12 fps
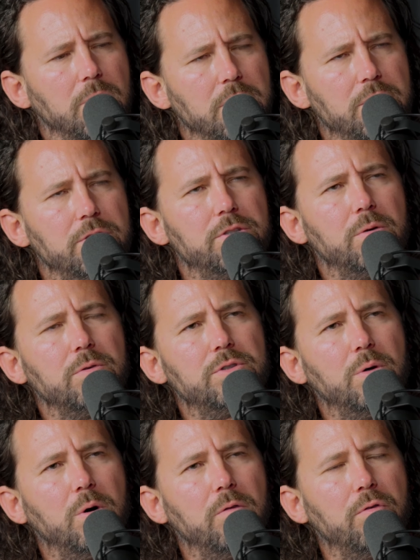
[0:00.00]
Gotcha. So
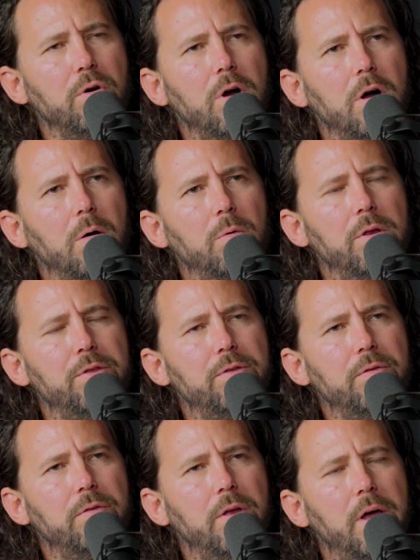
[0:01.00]
overall,
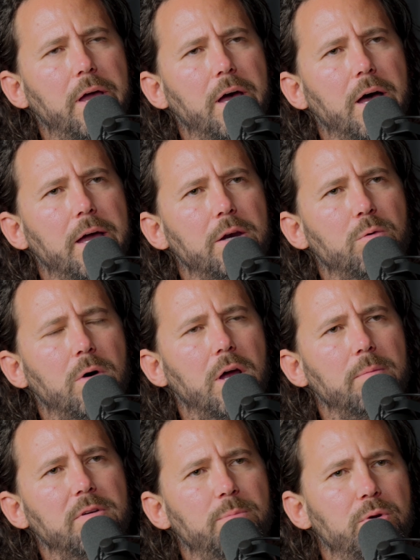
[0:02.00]
with the AI and
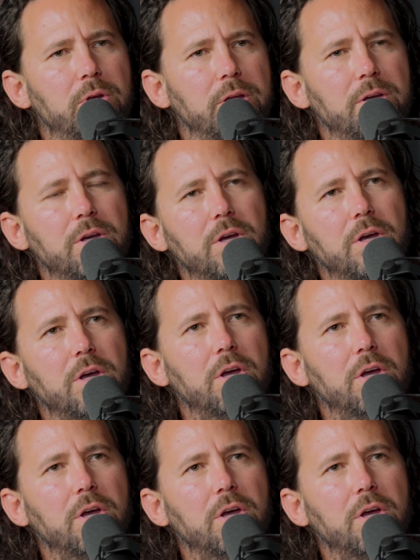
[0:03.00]
quantum computing,